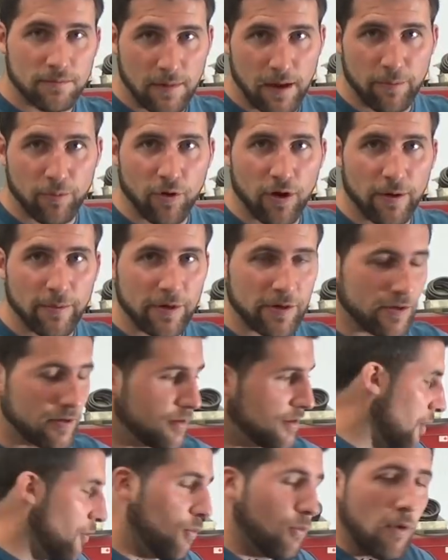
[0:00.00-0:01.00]
I promise.
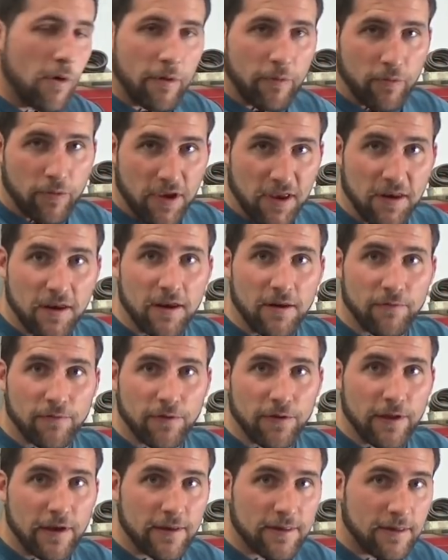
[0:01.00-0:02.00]
What you need
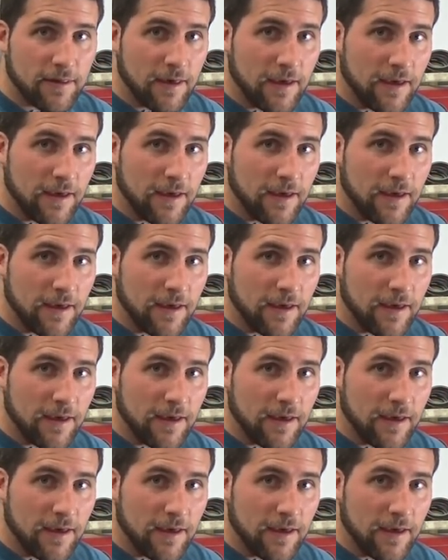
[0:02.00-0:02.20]
for this